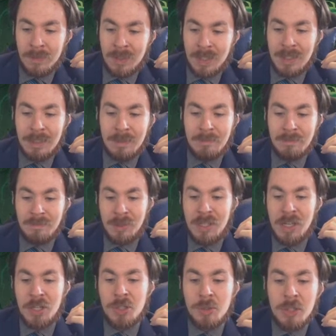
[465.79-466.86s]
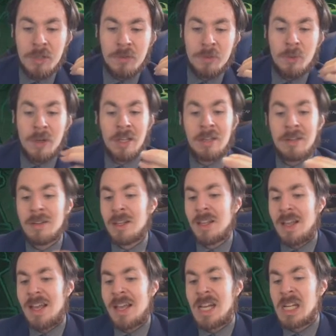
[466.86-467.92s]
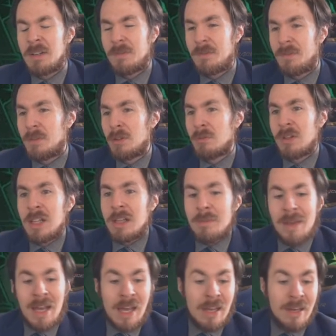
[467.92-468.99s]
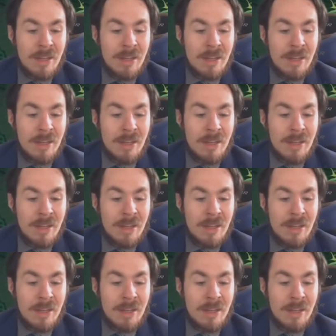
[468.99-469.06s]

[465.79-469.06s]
potential 2-for-1ing and feel really bad,